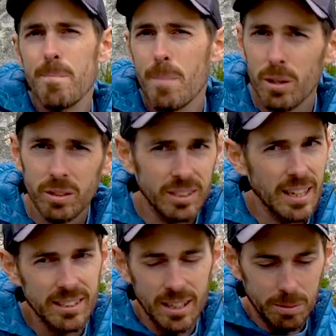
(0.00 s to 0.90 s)
Most
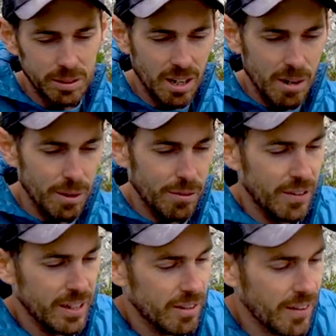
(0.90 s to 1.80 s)
setups start with a
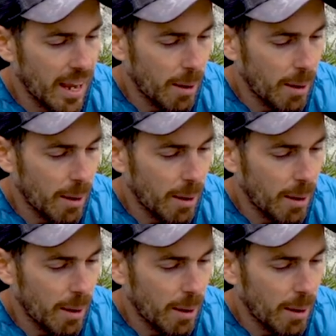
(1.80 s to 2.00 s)
figure of eight.